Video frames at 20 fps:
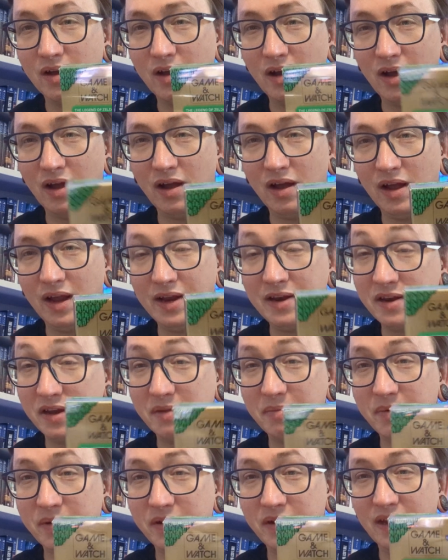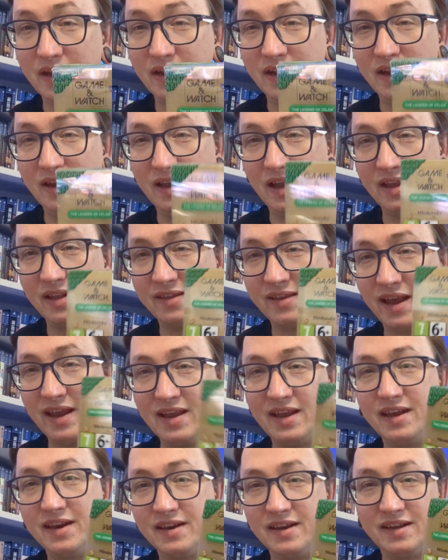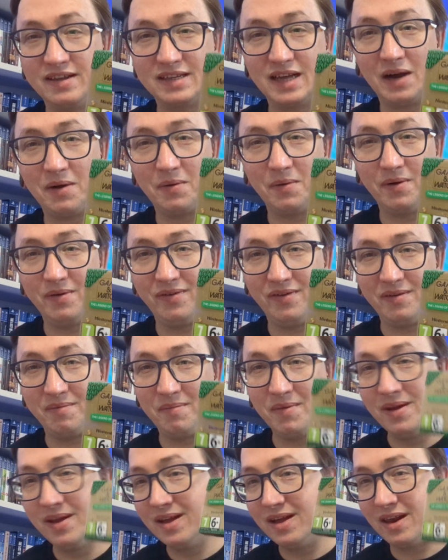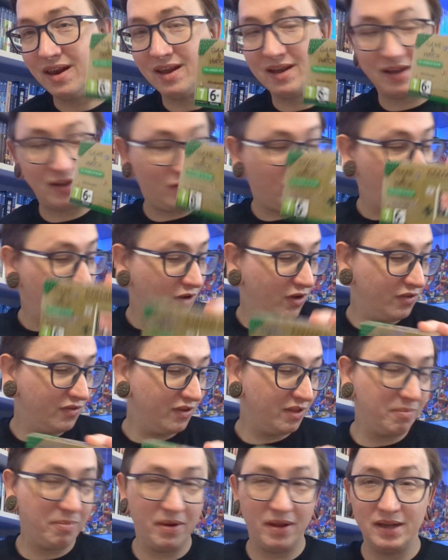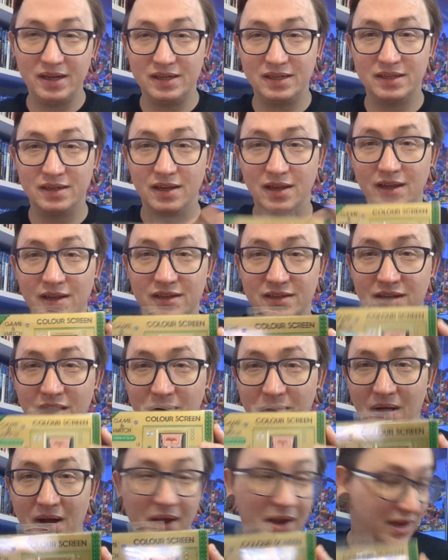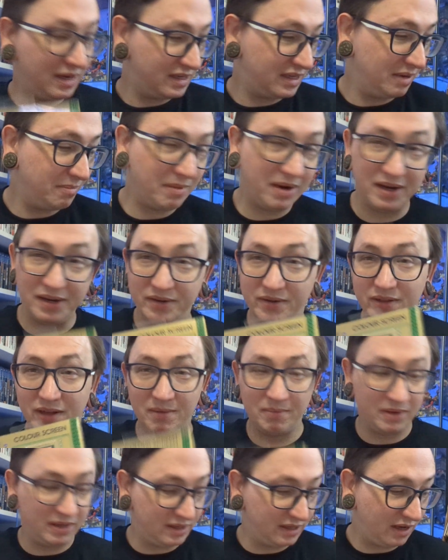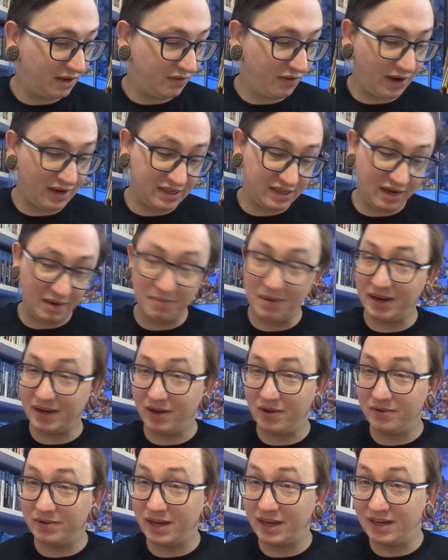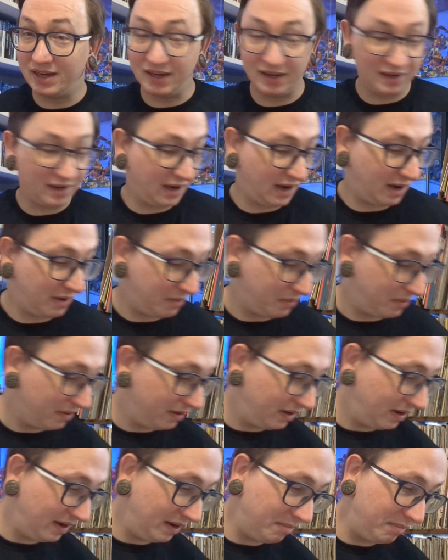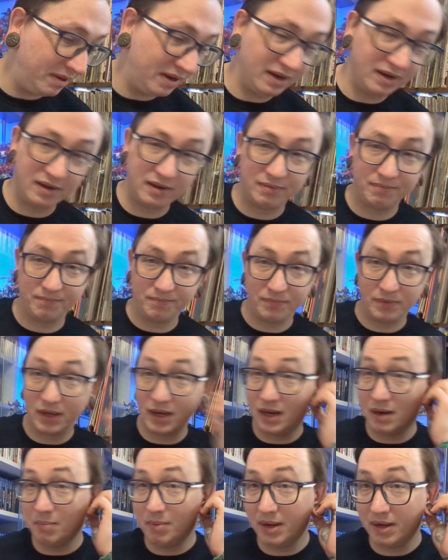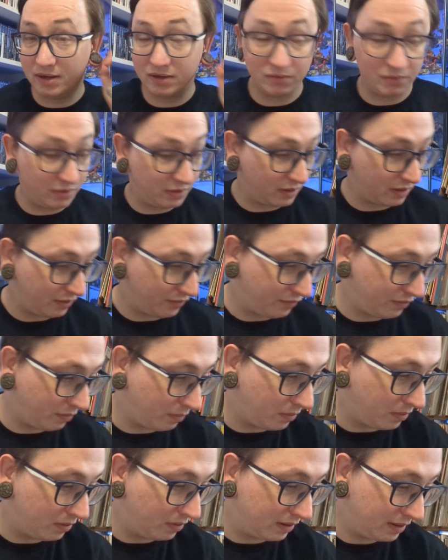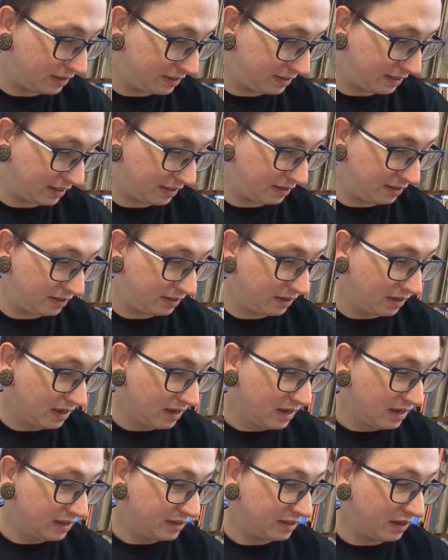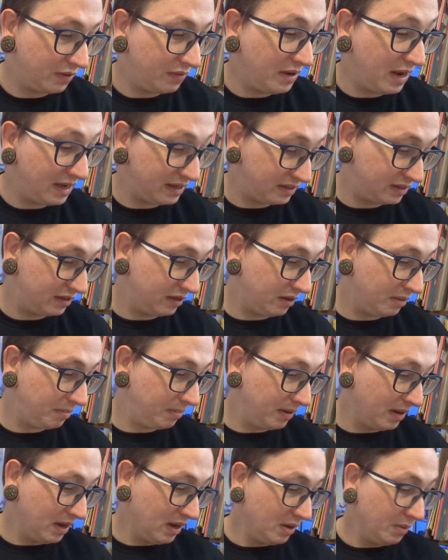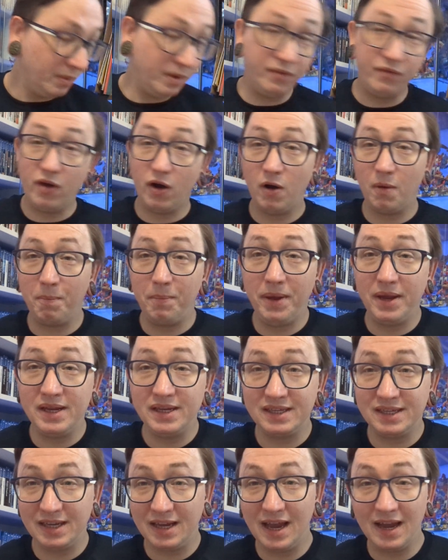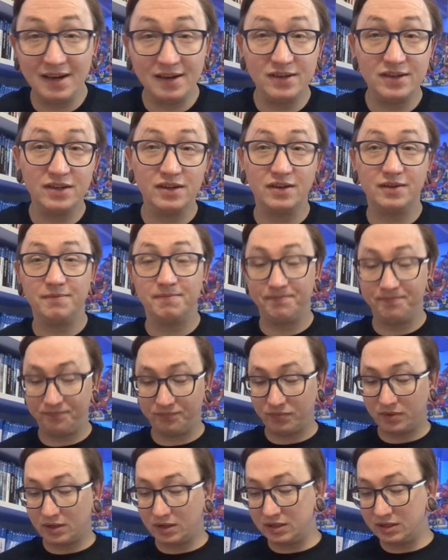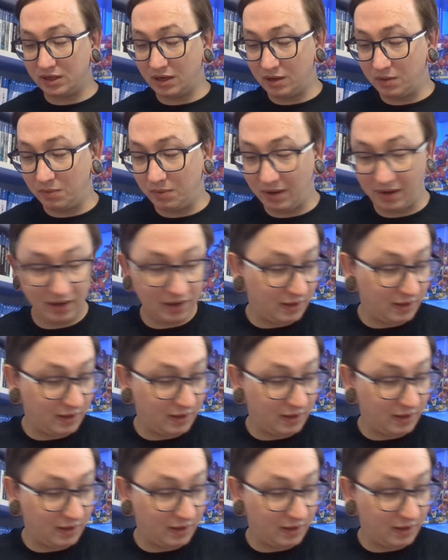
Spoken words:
in the community taking this out with them like all over the place. So I actually might do that myself. Actually, I might go take it out in a bit. Because we're going to go for a walk in a second. So next up, we've got PC Engine. So